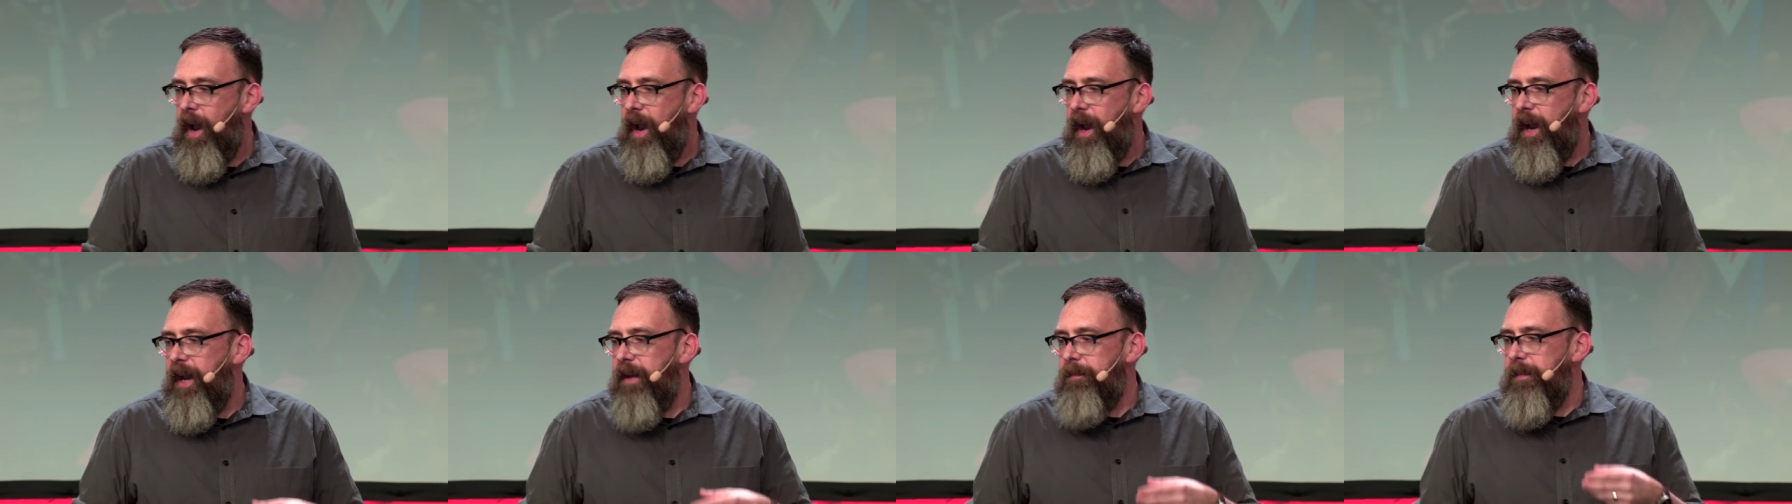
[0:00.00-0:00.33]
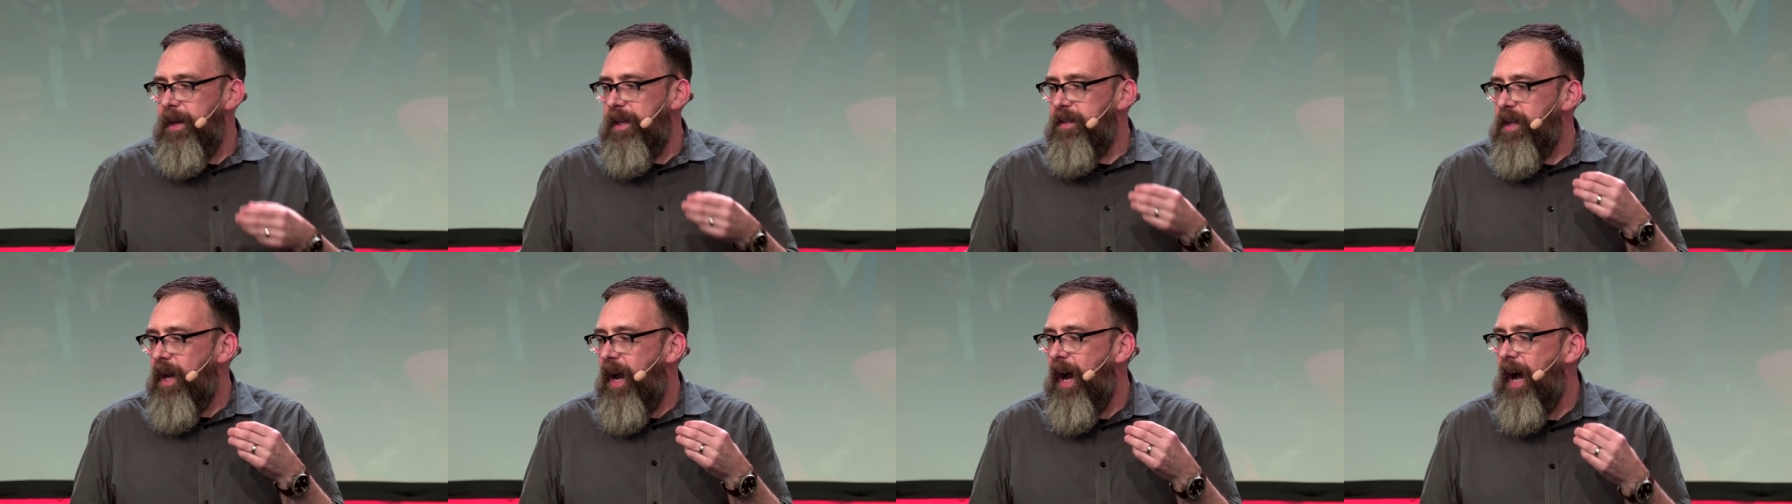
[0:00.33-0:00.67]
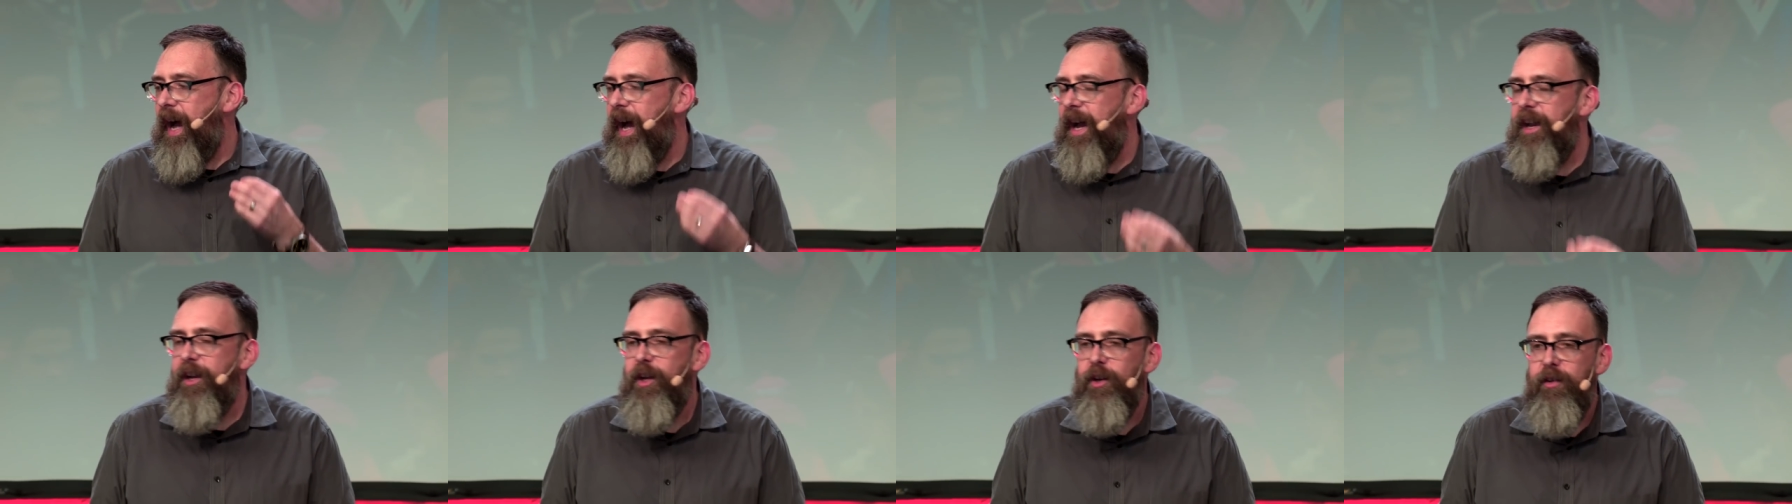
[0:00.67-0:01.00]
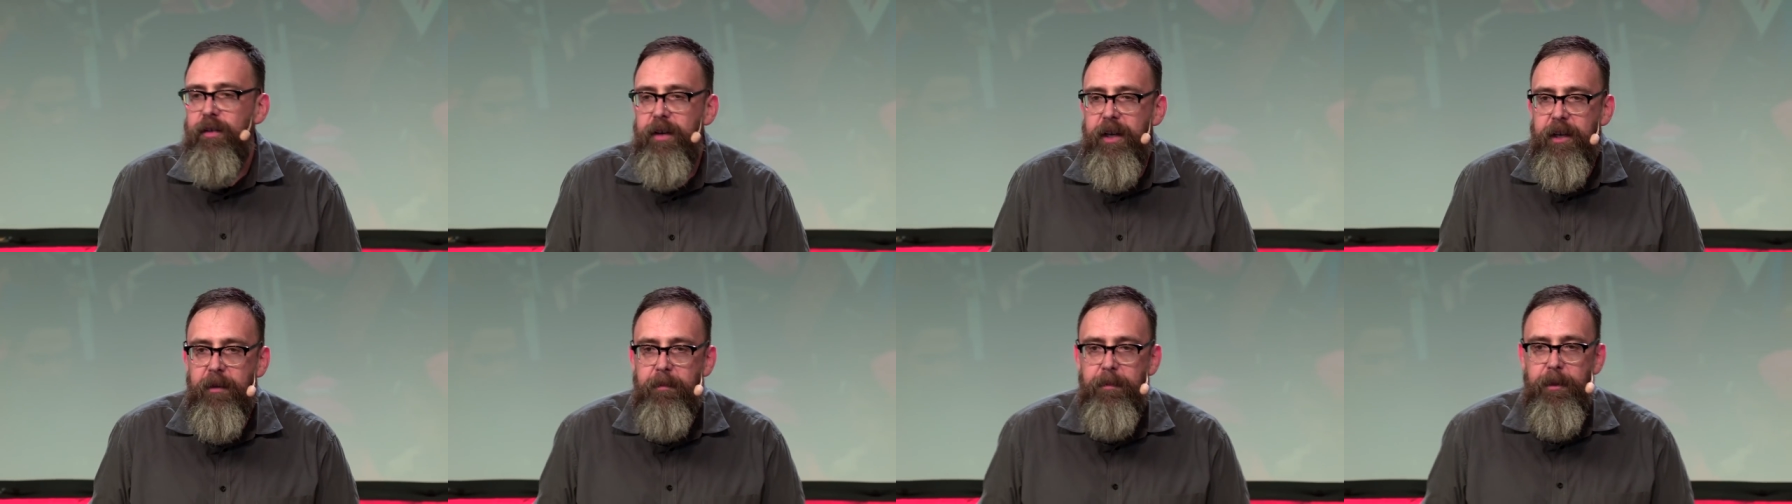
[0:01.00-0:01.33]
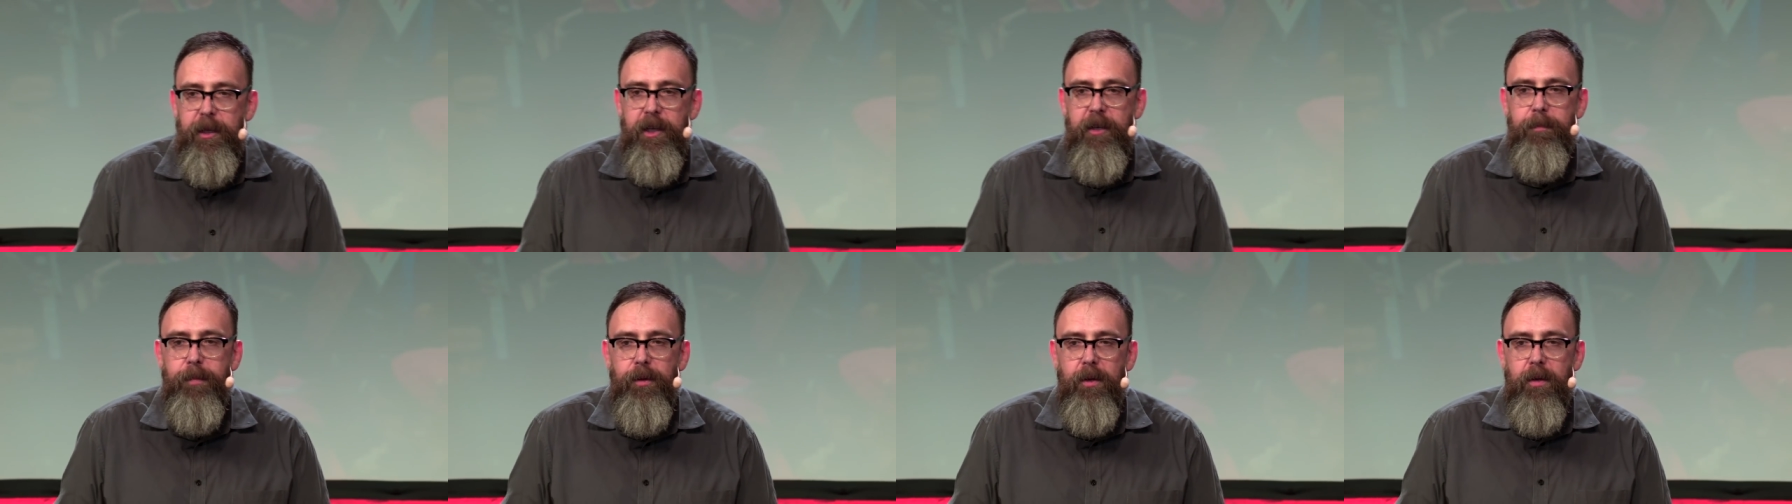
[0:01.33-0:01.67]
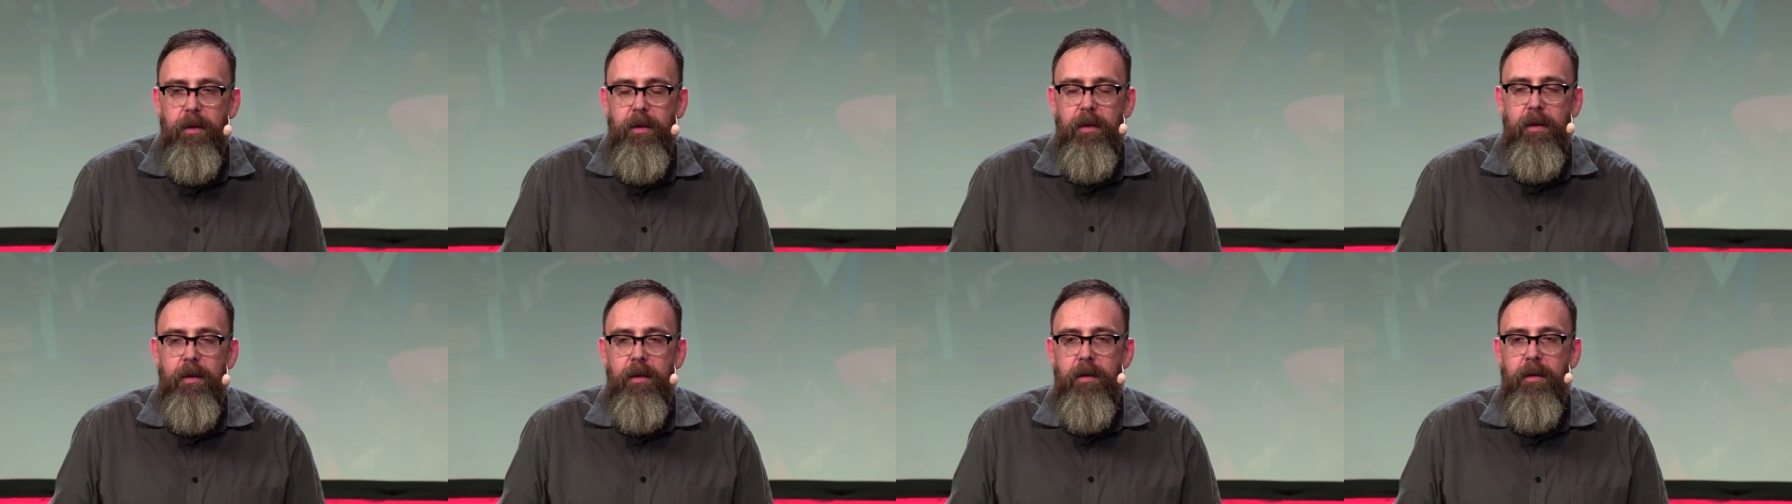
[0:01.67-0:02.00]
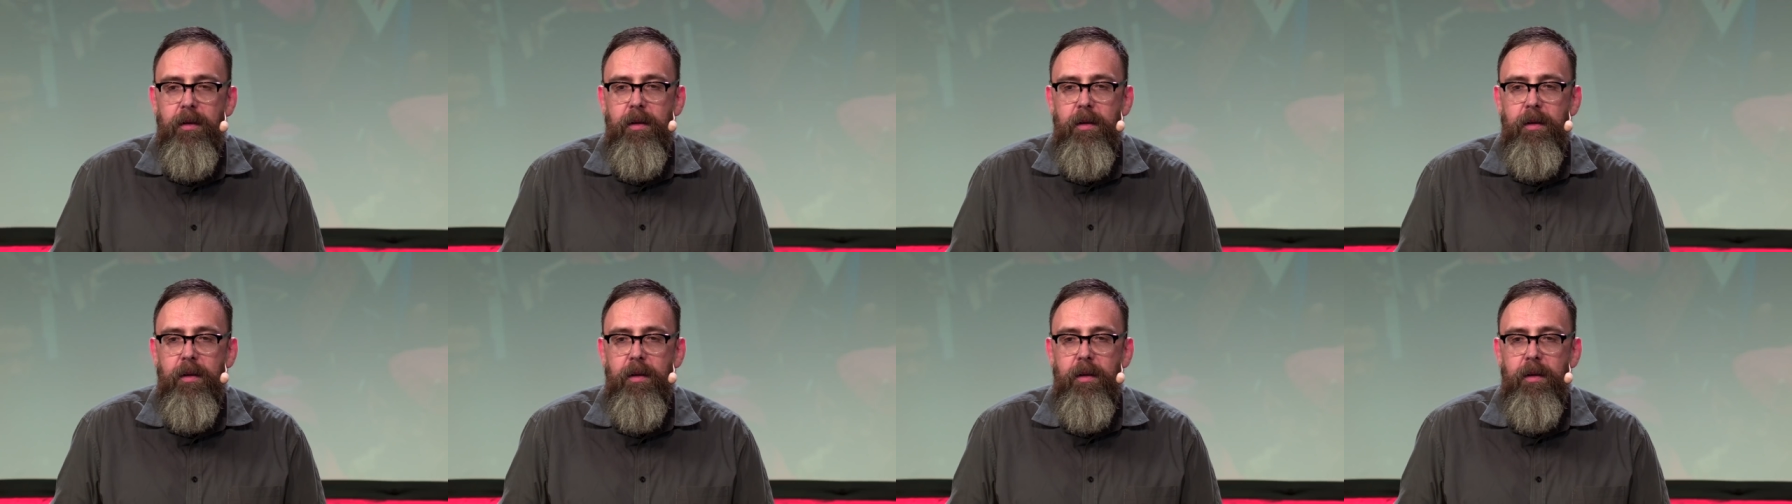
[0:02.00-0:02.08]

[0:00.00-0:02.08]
It means hiring people